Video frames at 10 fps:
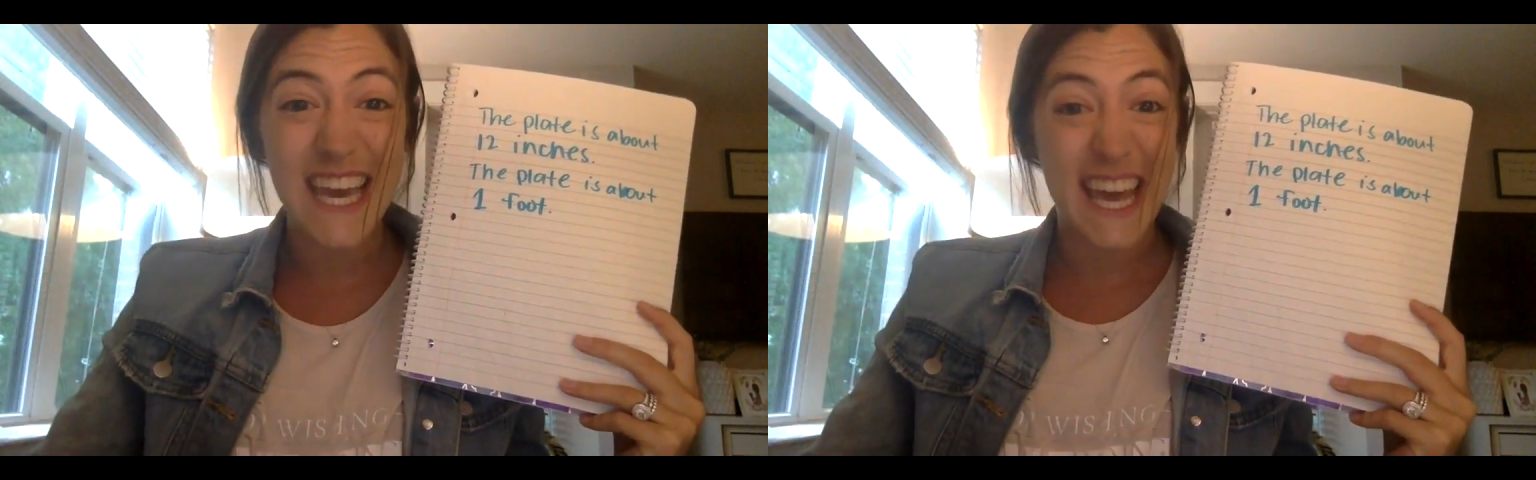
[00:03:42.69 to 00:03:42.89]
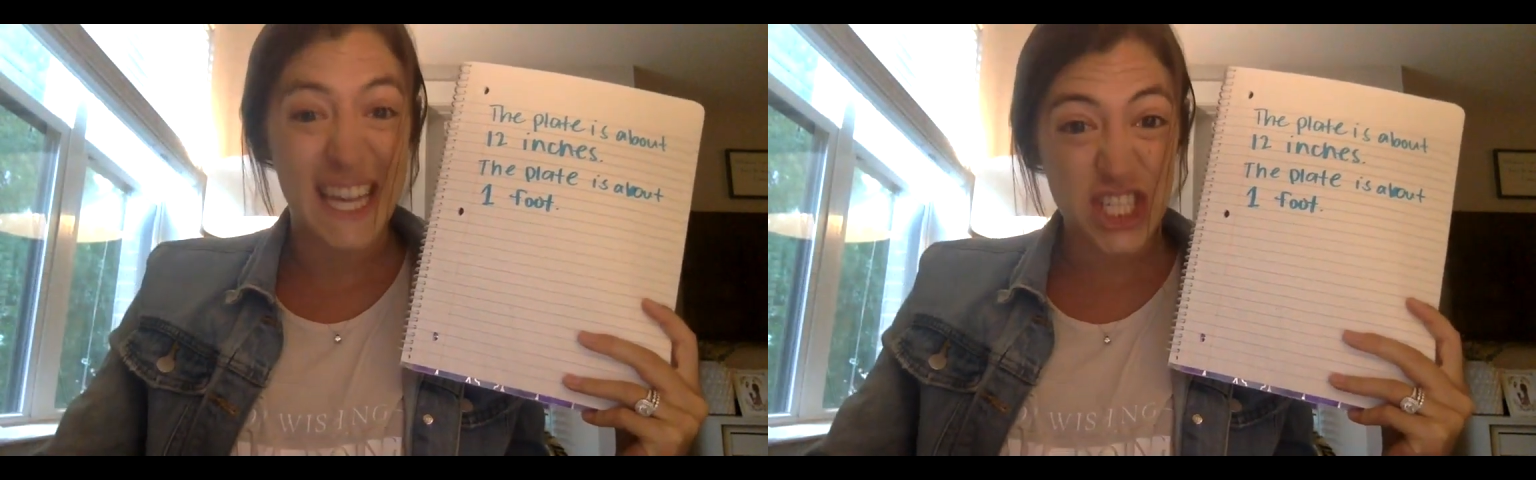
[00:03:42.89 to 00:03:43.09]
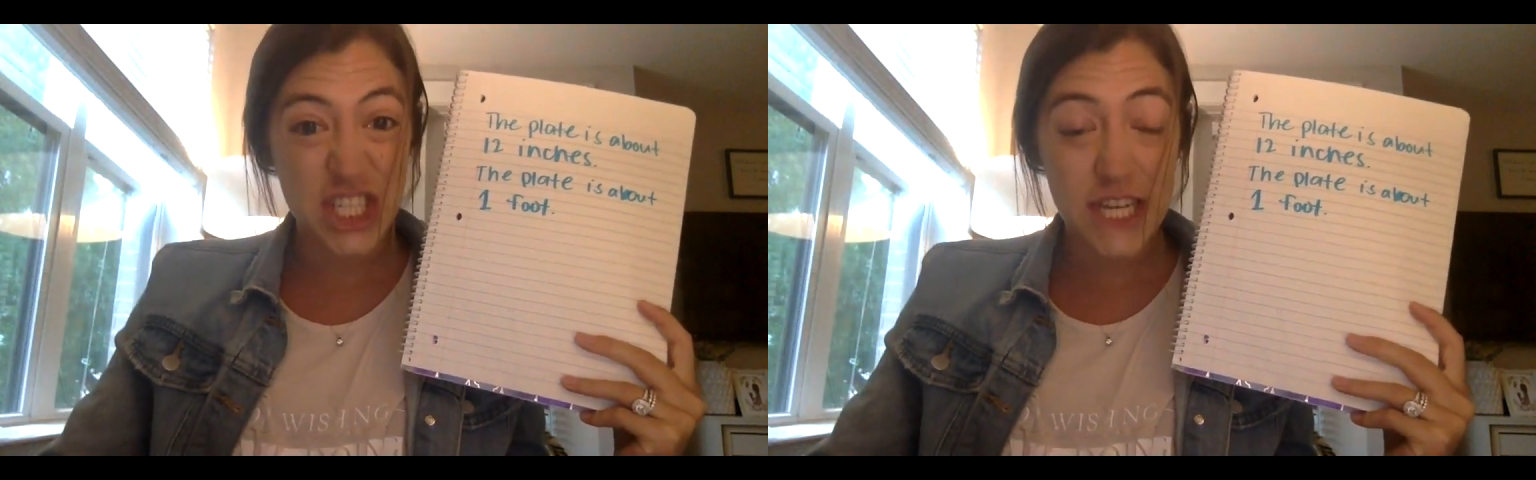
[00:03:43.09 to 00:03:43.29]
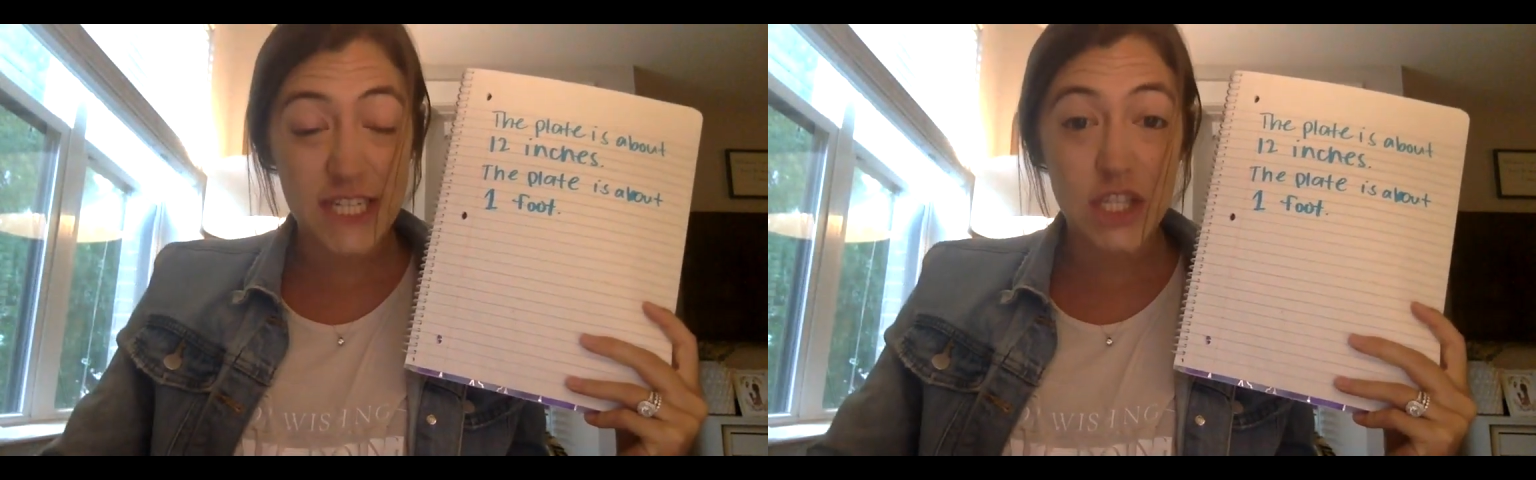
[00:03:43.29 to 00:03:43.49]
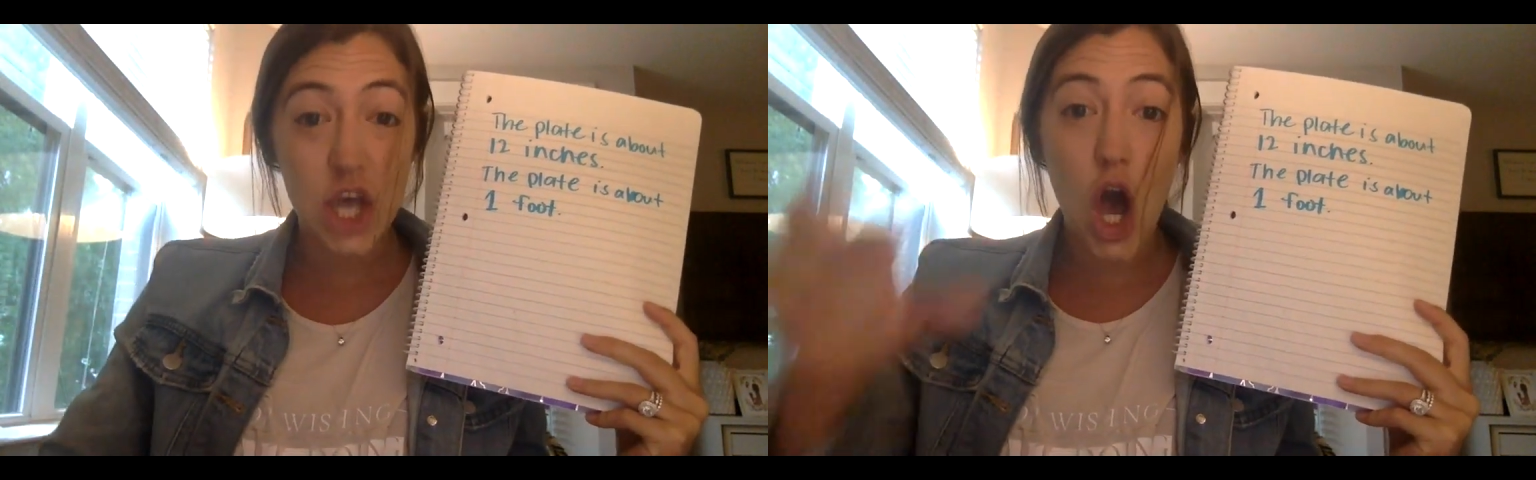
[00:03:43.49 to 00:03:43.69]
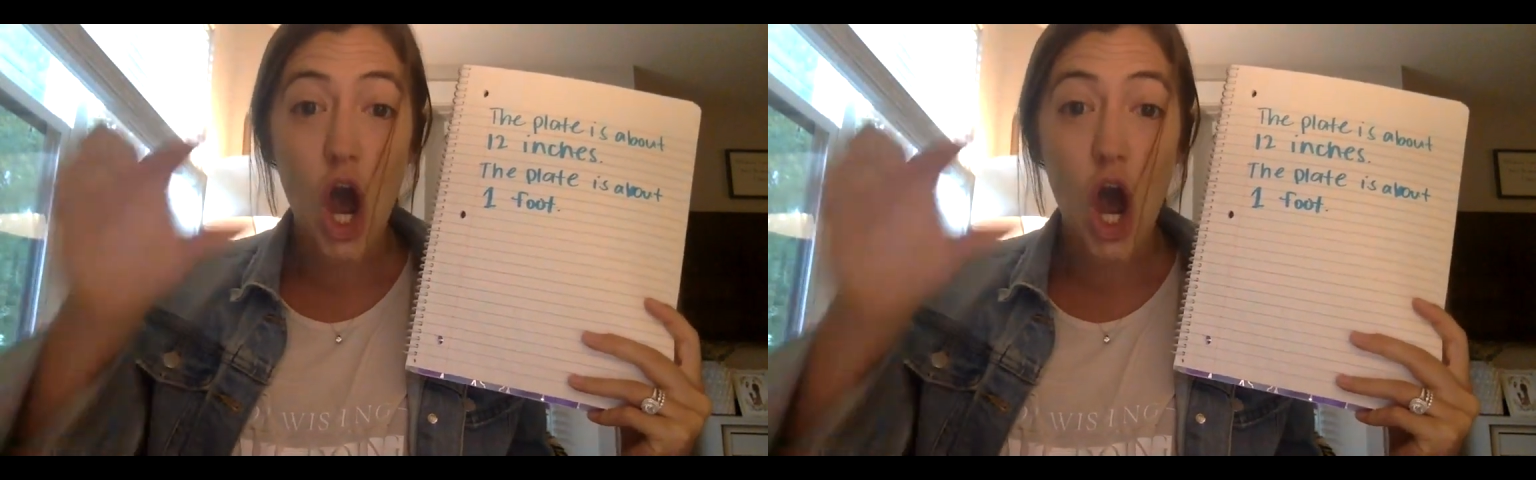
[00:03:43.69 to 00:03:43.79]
inches